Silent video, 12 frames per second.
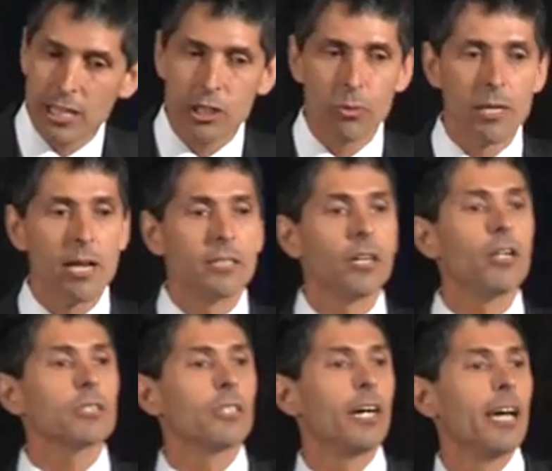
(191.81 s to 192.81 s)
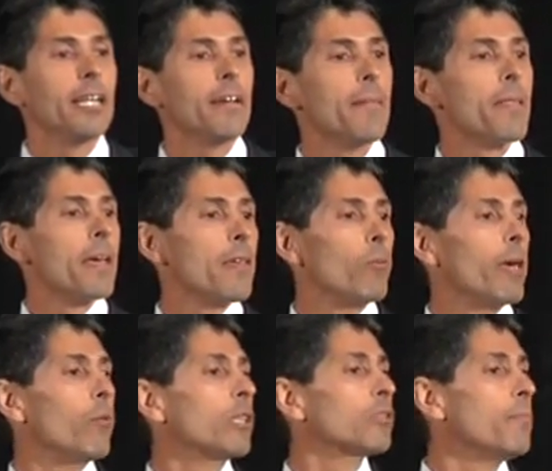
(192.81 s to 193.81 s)
into an adulthood
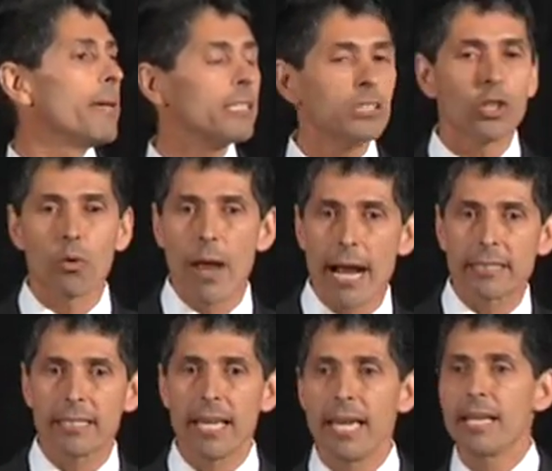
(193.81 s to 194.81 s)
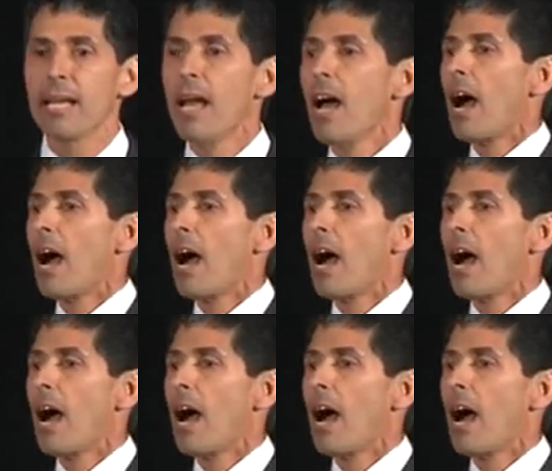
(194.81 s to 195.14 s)
that was misdirected,